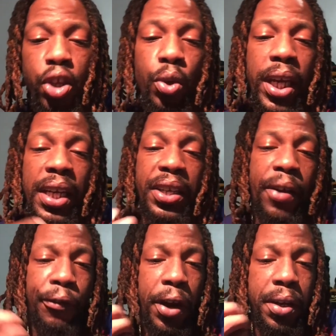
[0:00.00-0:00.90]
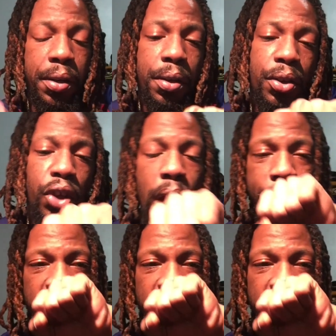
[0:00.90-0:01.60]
you get a different, you know what I'm